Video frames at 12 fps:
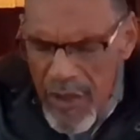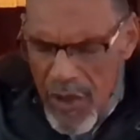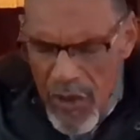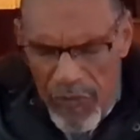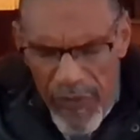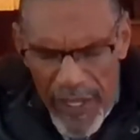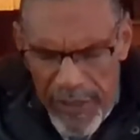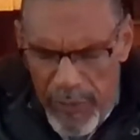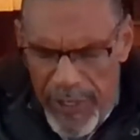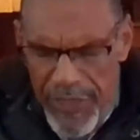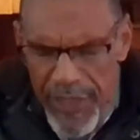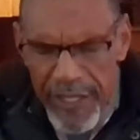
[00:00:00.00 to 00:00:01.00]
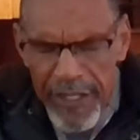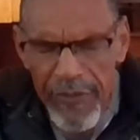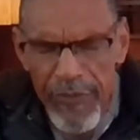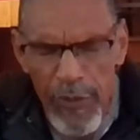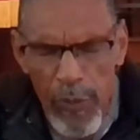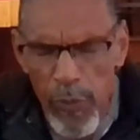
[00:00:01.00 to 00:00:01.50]
Father, we thank you for
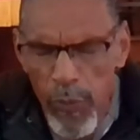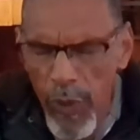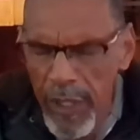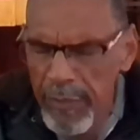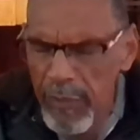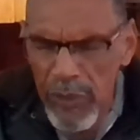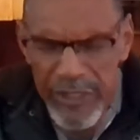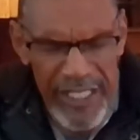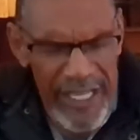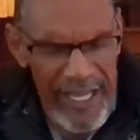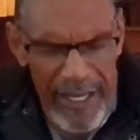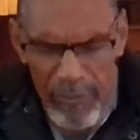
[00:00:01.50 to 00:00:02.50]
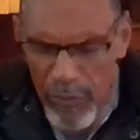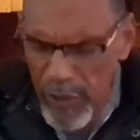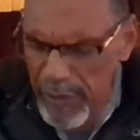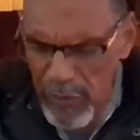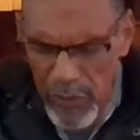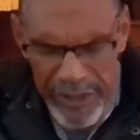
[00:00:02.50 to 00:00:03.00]
one more time, one
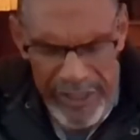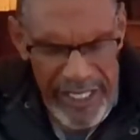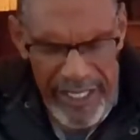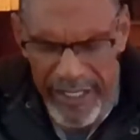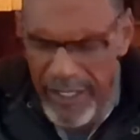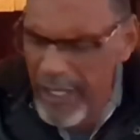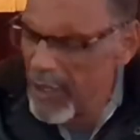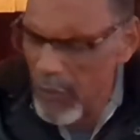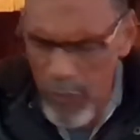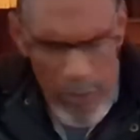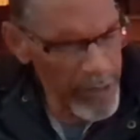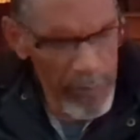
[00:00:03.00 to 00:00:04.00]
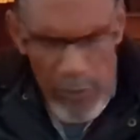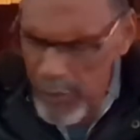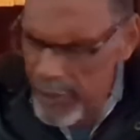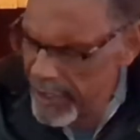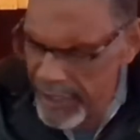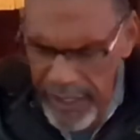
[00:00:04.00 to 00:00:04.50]
more day, one more
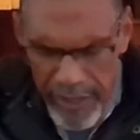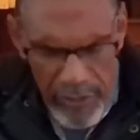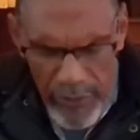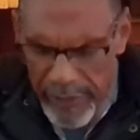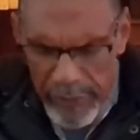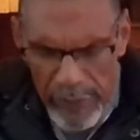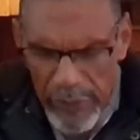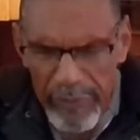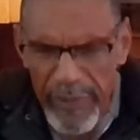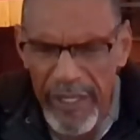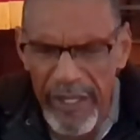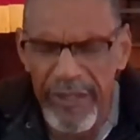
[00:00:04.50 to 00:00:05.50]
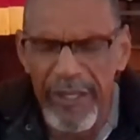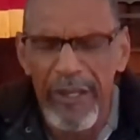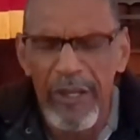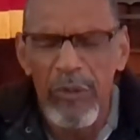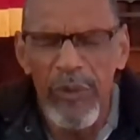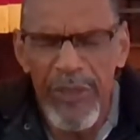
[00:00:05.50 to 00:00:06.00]
year, one more month.
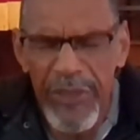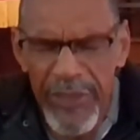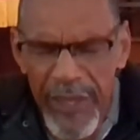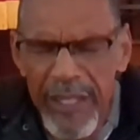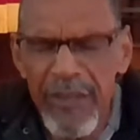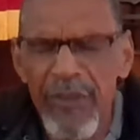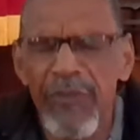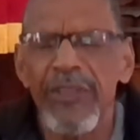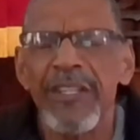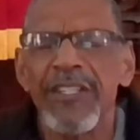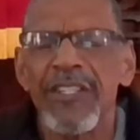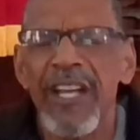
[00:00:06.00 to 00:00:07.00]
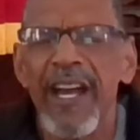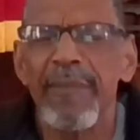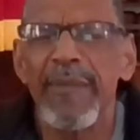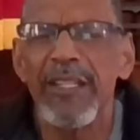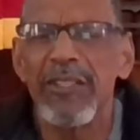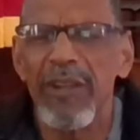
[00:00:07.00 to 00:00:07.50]
We thank you for this time that
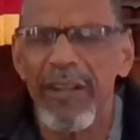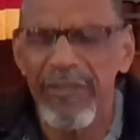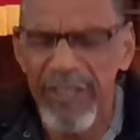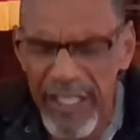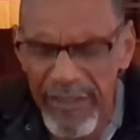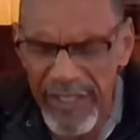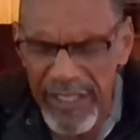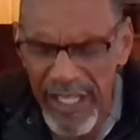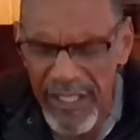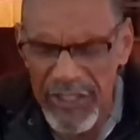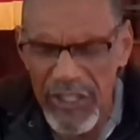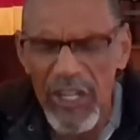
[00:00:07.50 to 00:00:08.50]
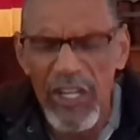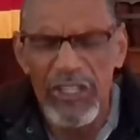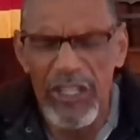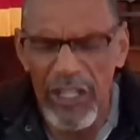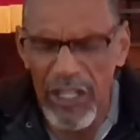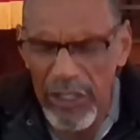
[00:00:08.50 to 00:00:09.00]
you have given us to
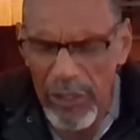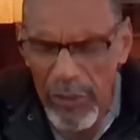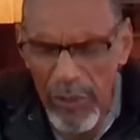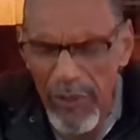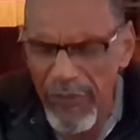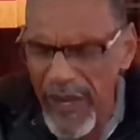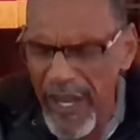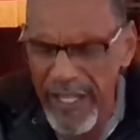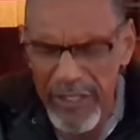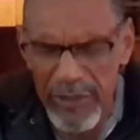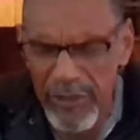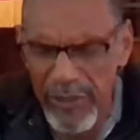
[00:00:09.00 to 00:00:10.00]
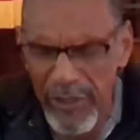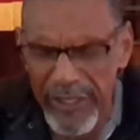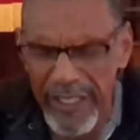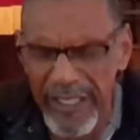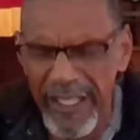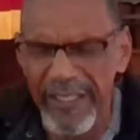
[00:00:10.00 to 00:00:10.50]
glorify you, Lord, and
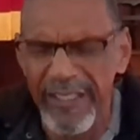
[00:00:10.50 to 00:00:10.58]
in